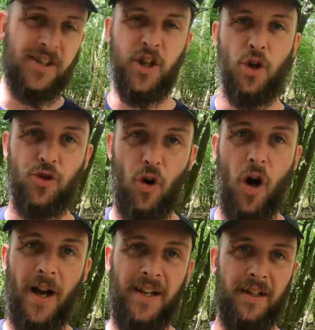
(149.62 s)
too
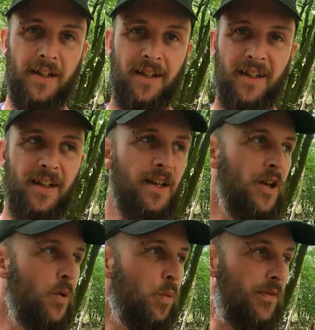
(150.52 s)
dry.
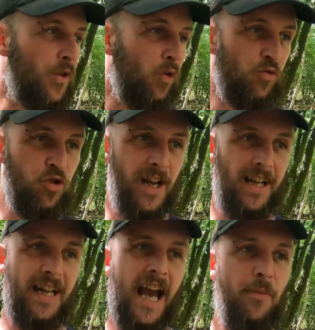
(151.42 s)
We've not
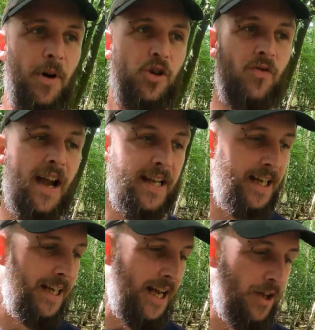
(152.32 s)
really had much rain
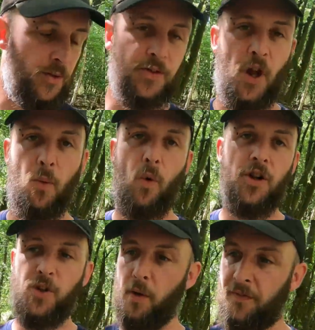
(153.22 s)
here now, so I don't
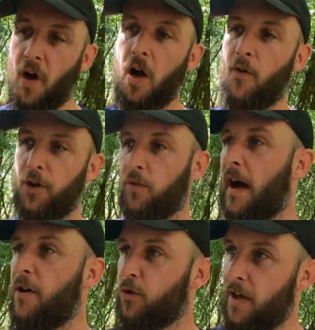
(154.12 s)
want to do a fire on the
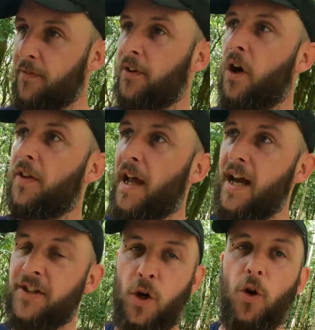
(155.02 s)
ground or anything like
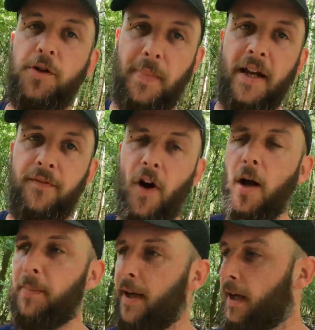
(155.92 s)
that. It's got to be in a
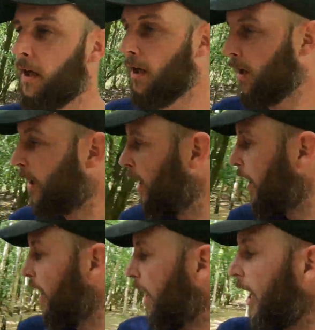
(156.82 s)
fire pit.
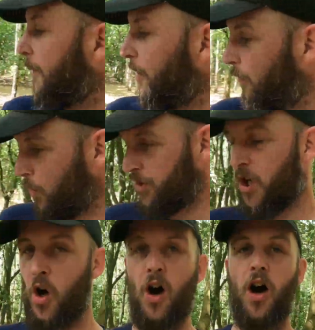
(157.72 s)
I've also
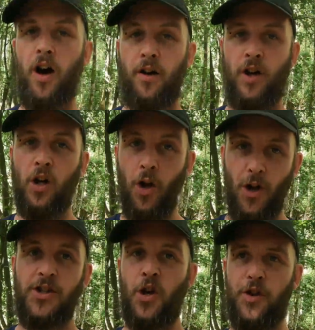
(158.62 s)
got
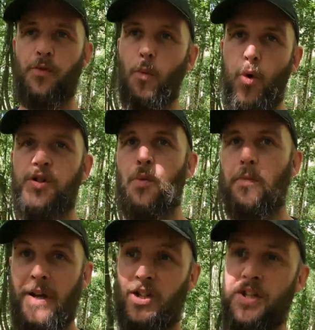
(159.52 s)
lots and lots of water
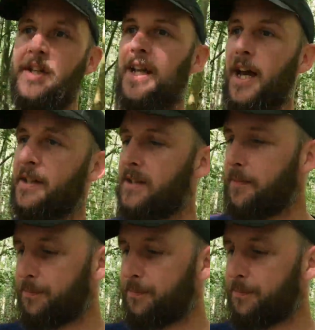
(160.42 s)
with me just in case.